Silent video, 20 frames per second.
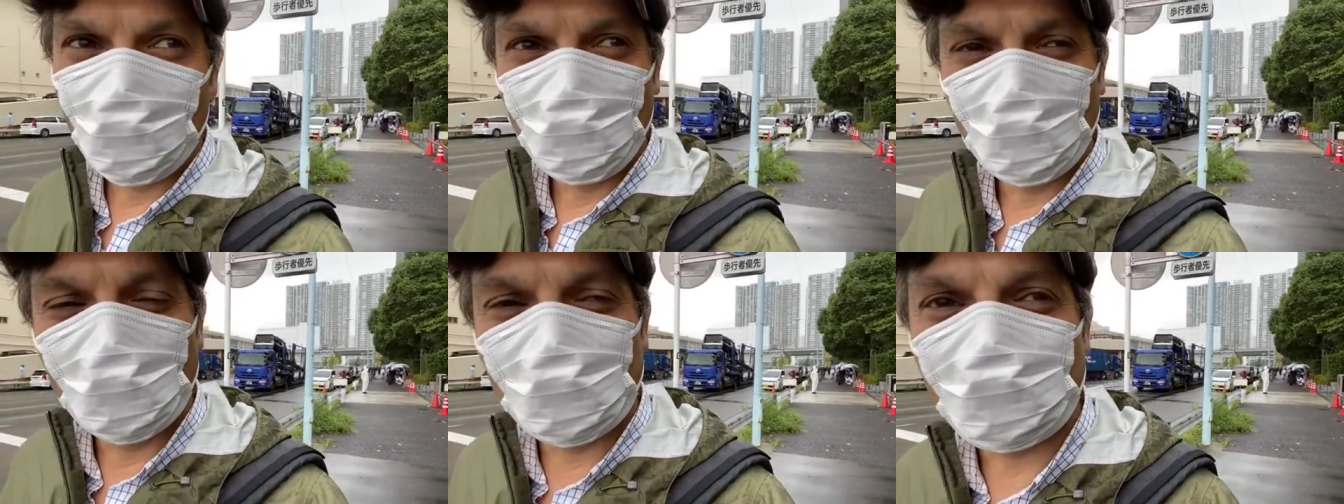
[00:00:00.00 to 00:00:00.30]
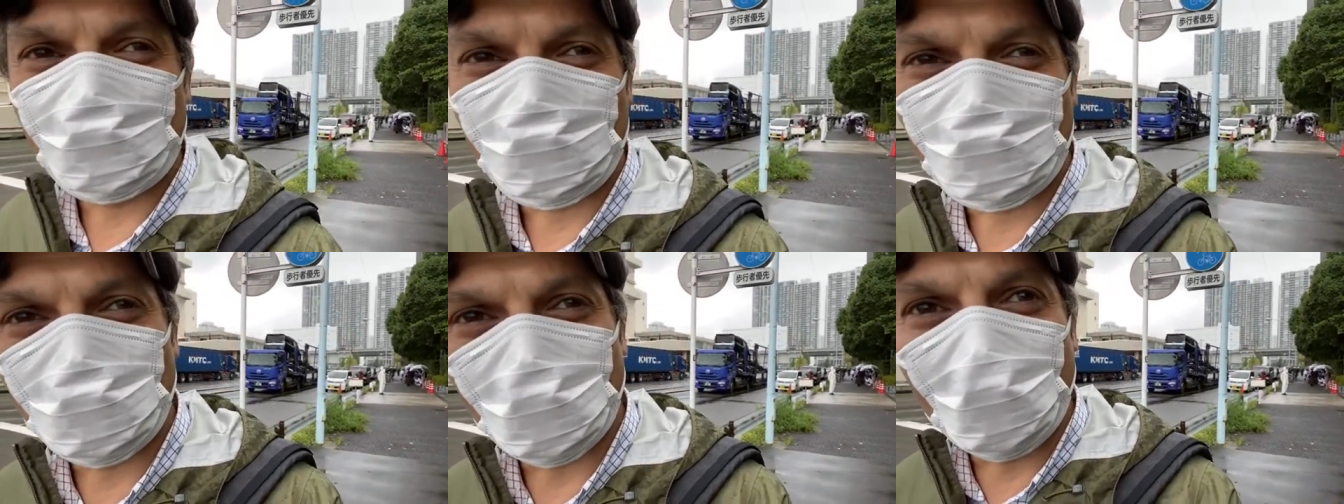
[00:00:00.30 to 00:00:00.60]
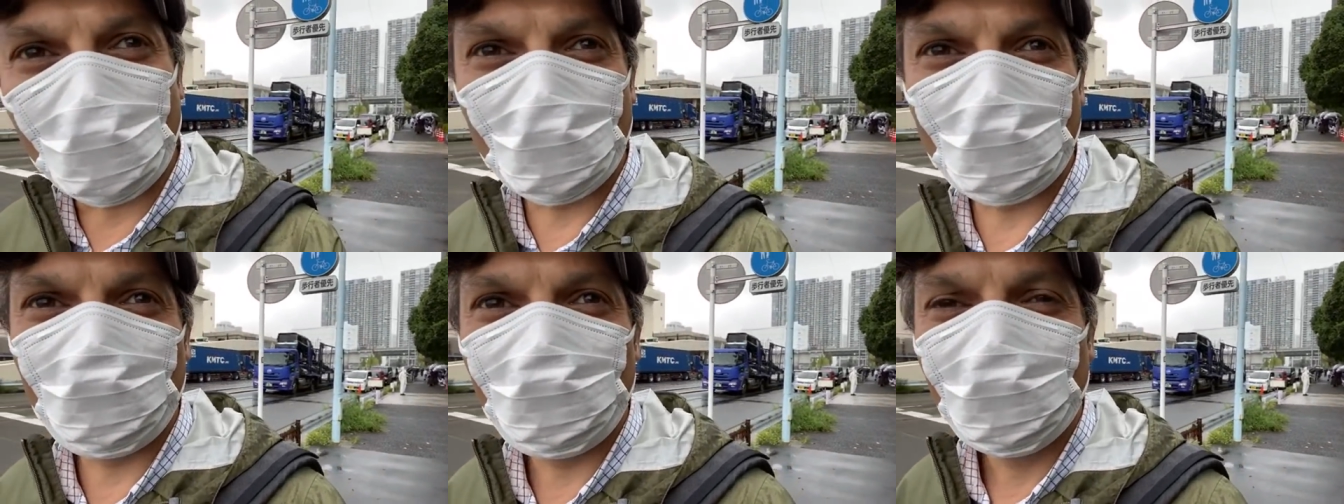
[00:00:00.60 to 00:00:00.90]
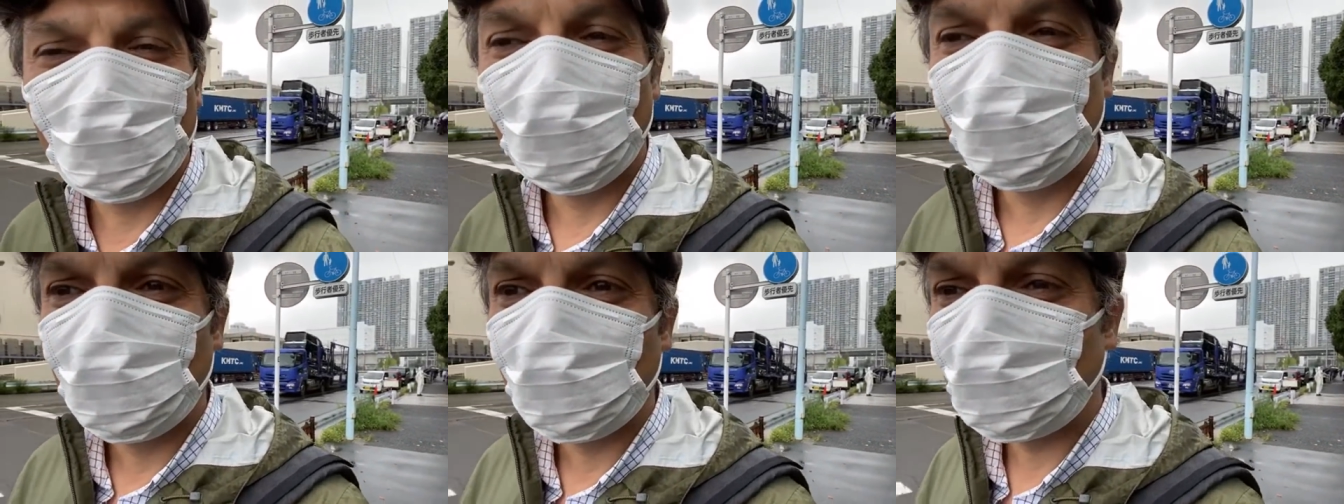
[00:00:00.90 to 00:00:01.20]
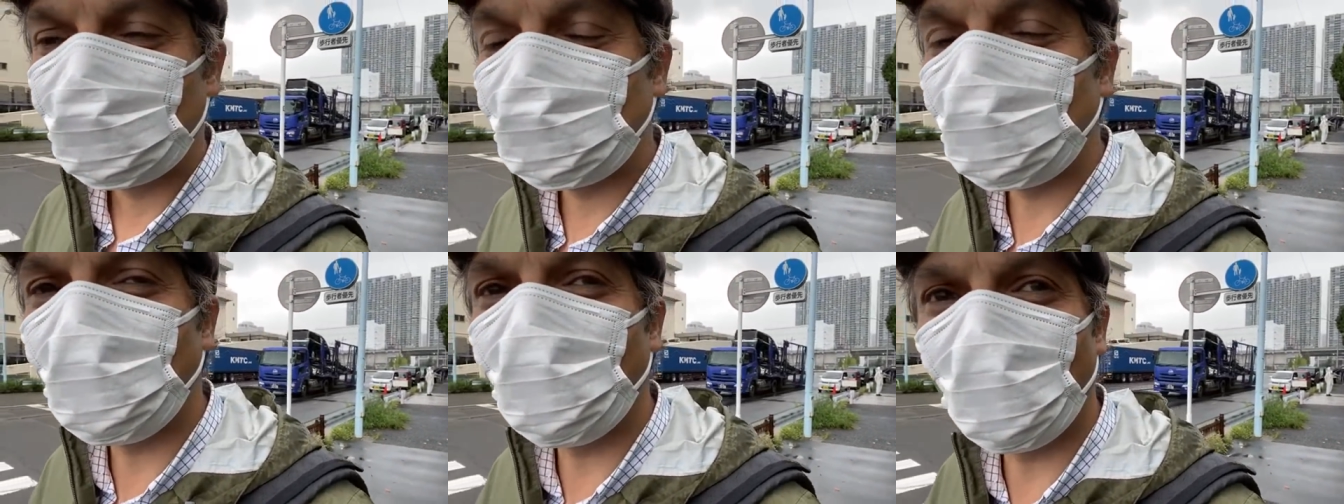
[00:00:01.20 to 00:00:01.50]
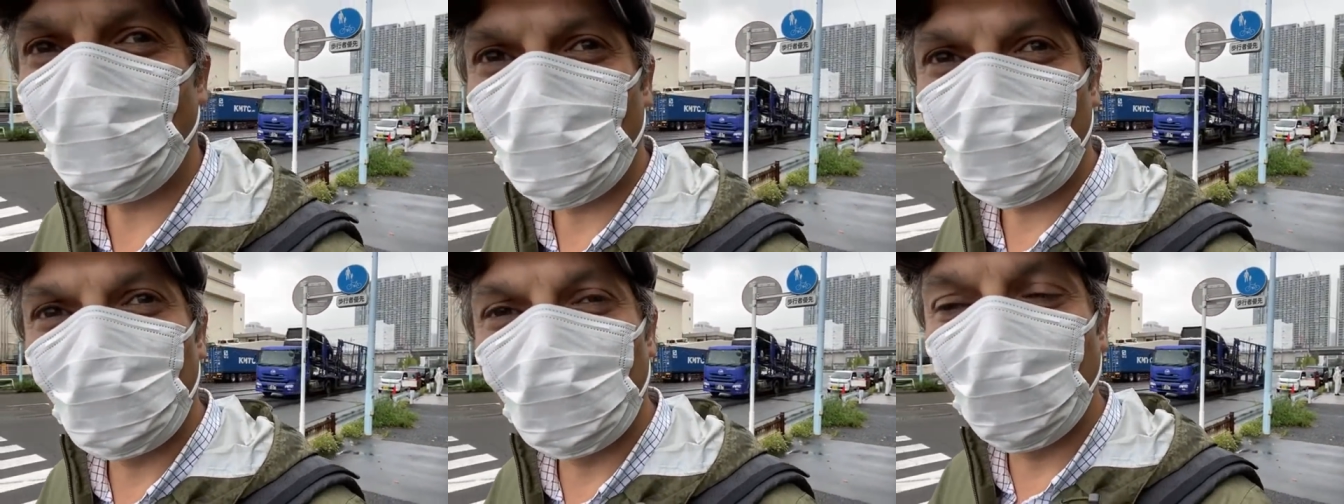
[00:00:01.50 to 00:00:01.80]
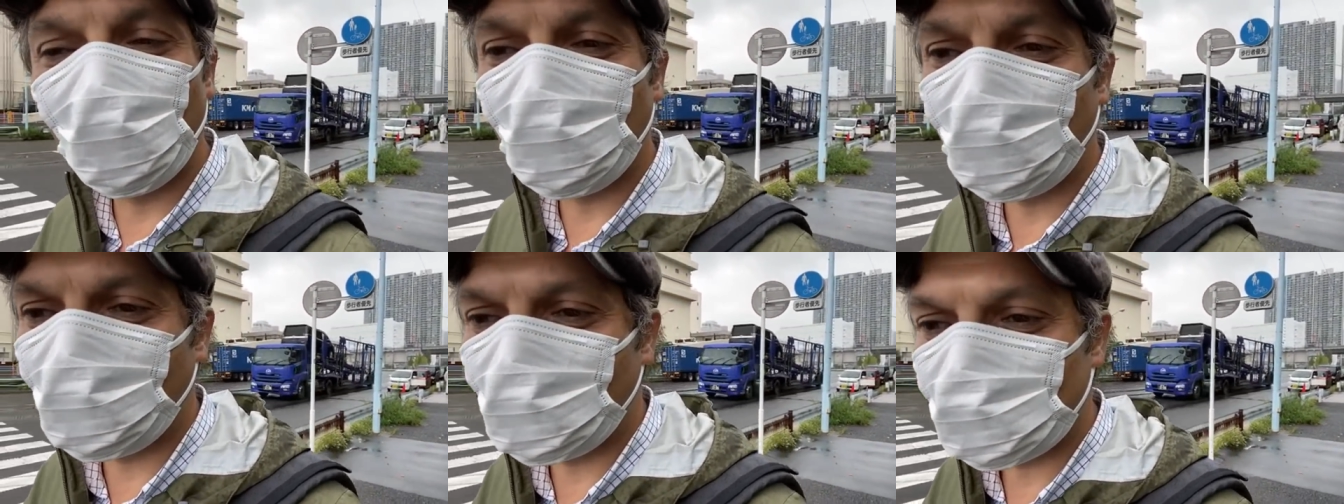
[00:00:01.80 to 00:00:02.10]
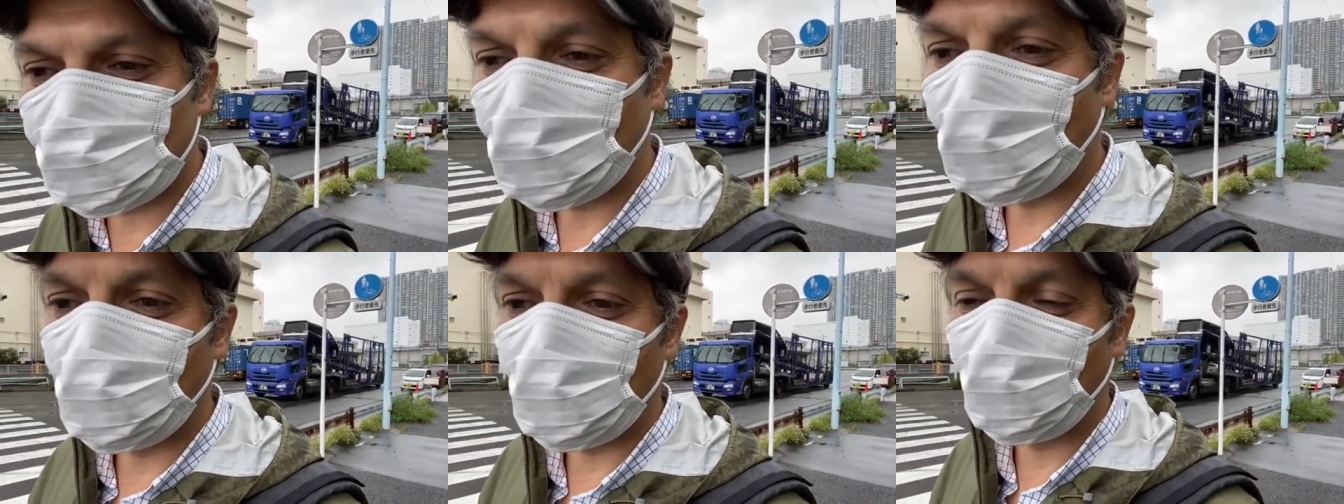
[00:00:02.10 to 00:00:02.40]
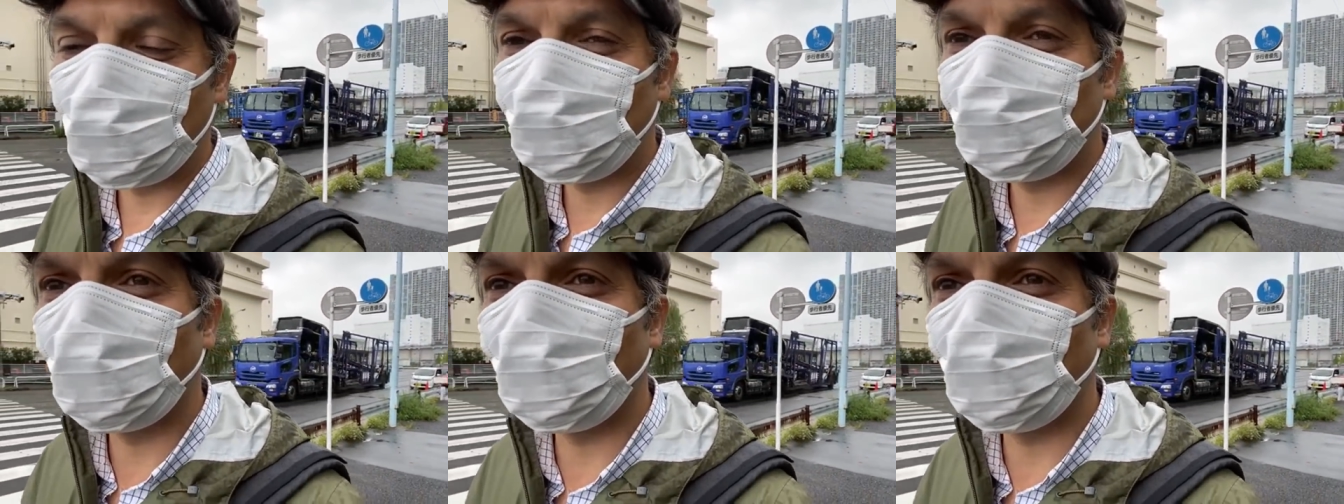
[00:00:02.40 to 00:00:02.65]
It's a shame. They are really